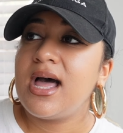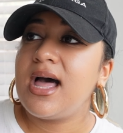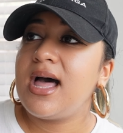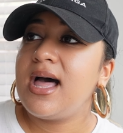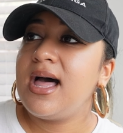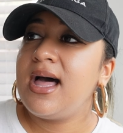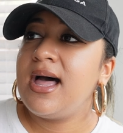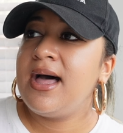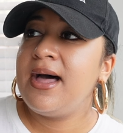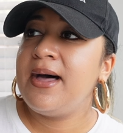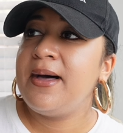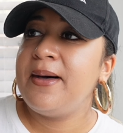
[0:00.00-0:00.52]

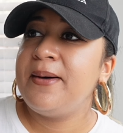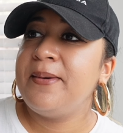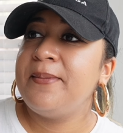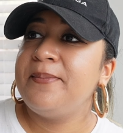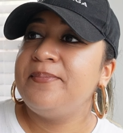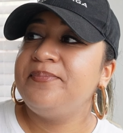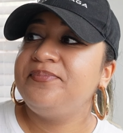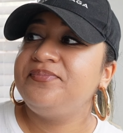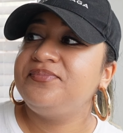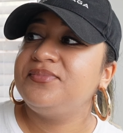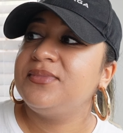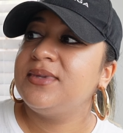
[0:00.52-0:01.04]

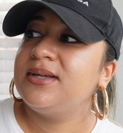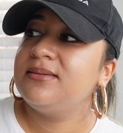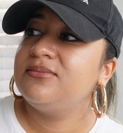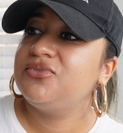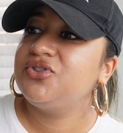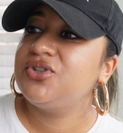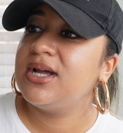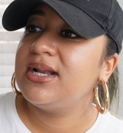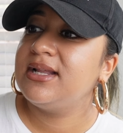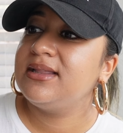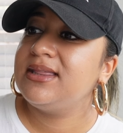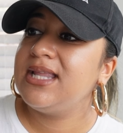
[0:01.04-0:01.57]
Um, I'm
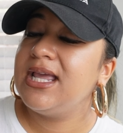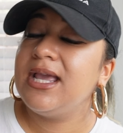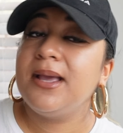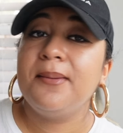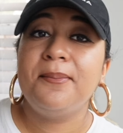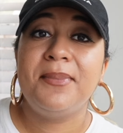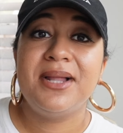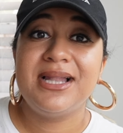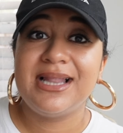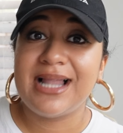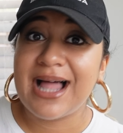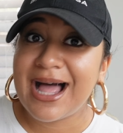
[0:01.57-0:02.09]
trying to think.
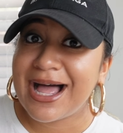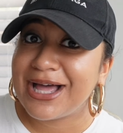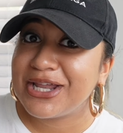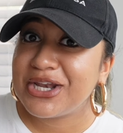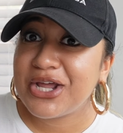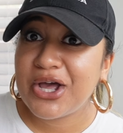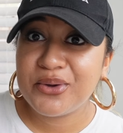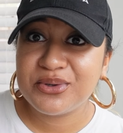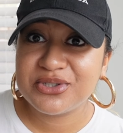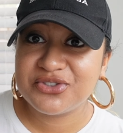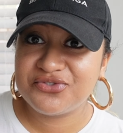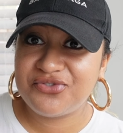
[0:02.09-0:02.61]

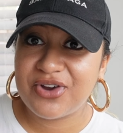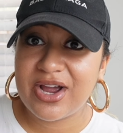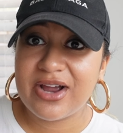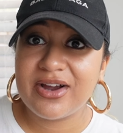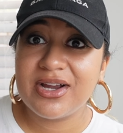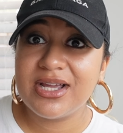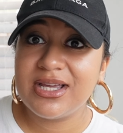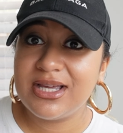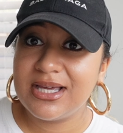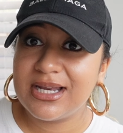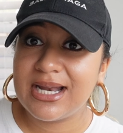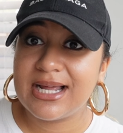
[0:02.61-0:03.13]
Milano is
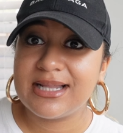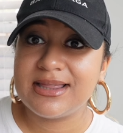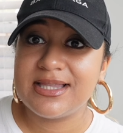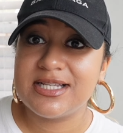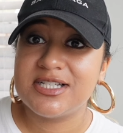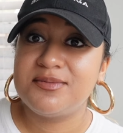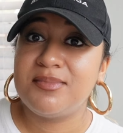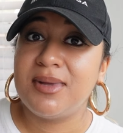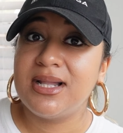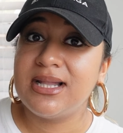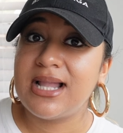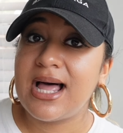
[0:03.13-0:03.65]
very good at
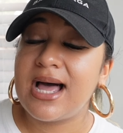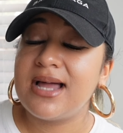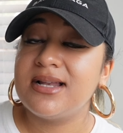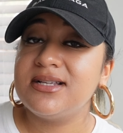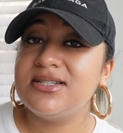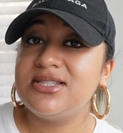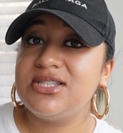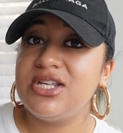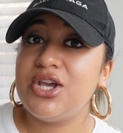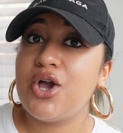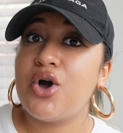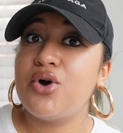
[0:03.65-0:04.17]
this. Milano
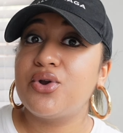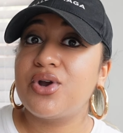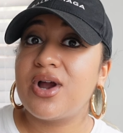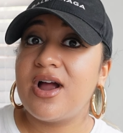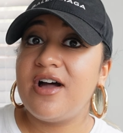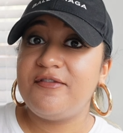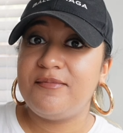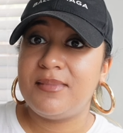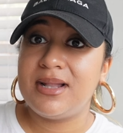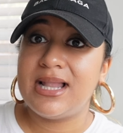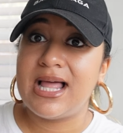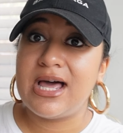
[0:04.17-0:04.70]
is the owner
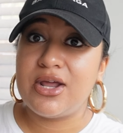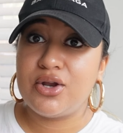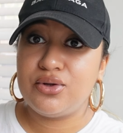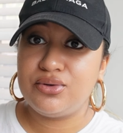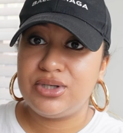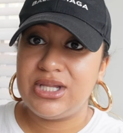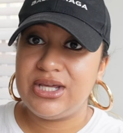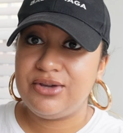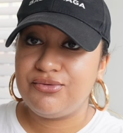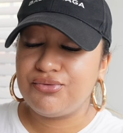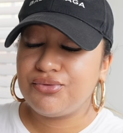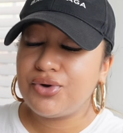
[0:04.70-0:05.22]
of Milano
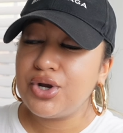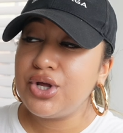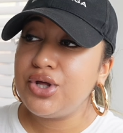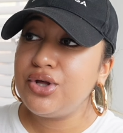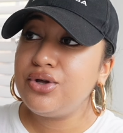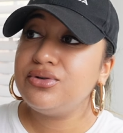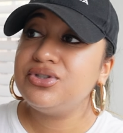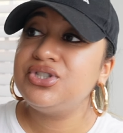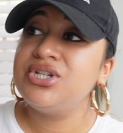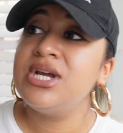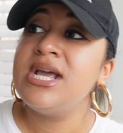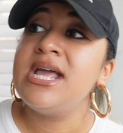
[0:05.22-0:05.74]
D.
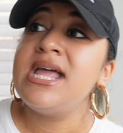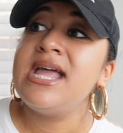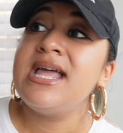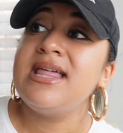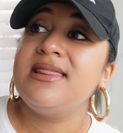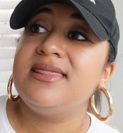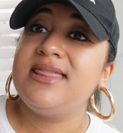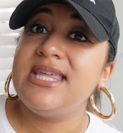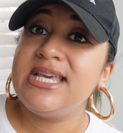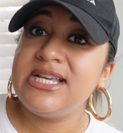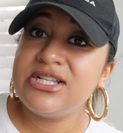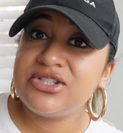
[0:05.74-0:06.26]
Rouge.
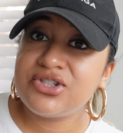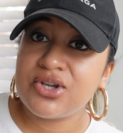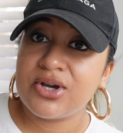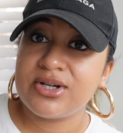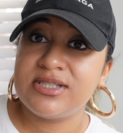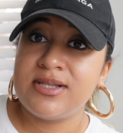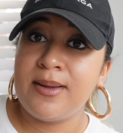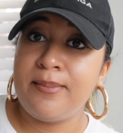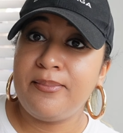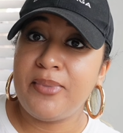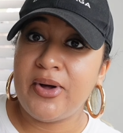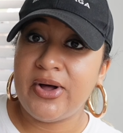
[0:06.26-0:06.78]
These are
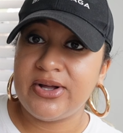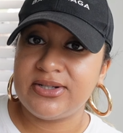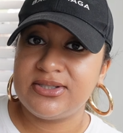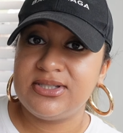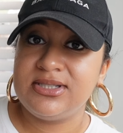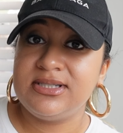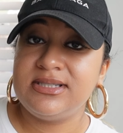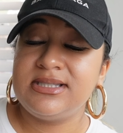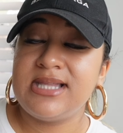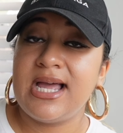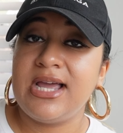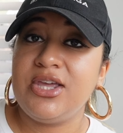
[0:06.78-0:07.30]
some
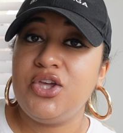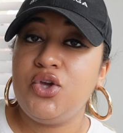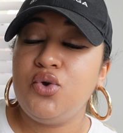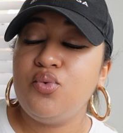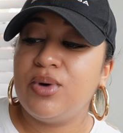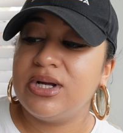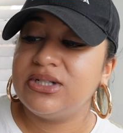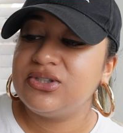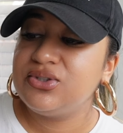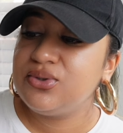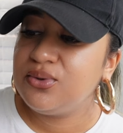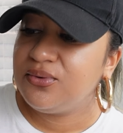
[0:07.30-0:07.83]
bosses that you
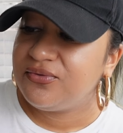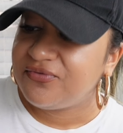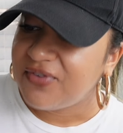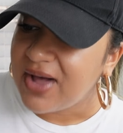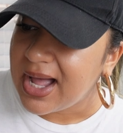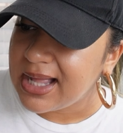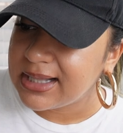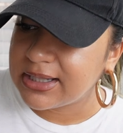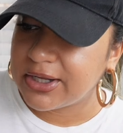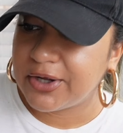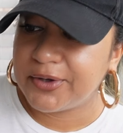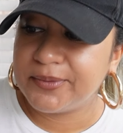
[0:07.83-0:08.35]
want to
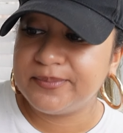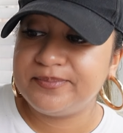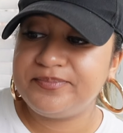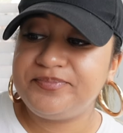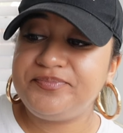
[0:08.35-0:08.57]
follow.